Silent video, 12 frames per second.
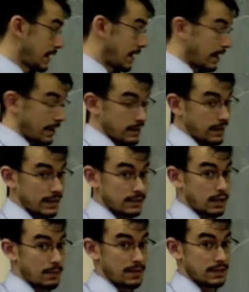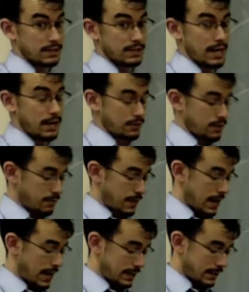And again, typing this in the calculator,
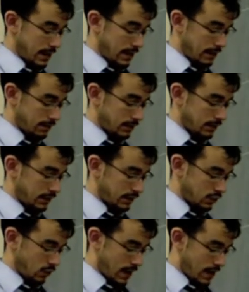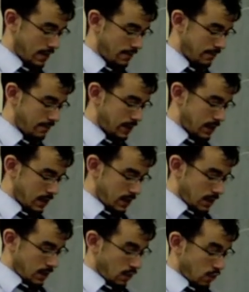pi times 6 squared,
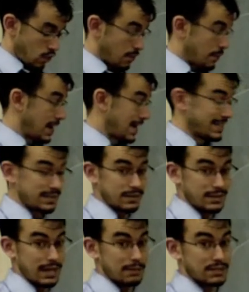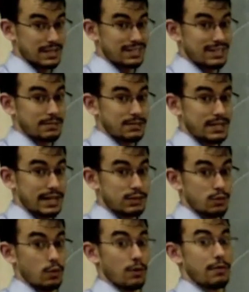or pi times 6 times 6,
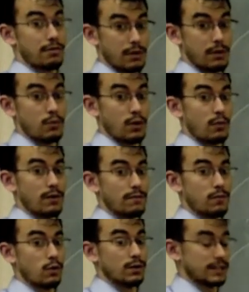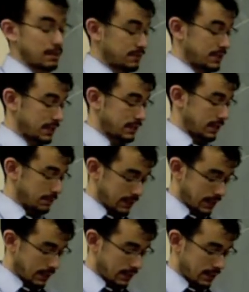or 3.14 times 6 times
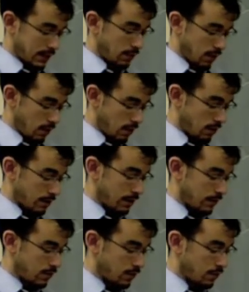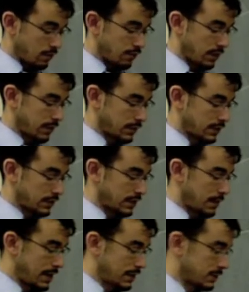6, they will all give you pretty much the same
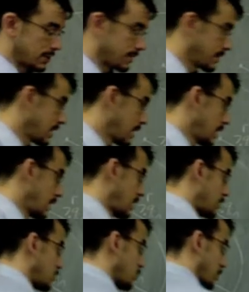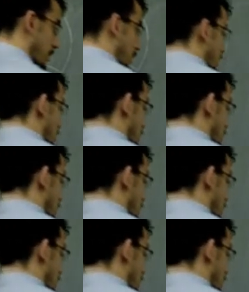answer. You will get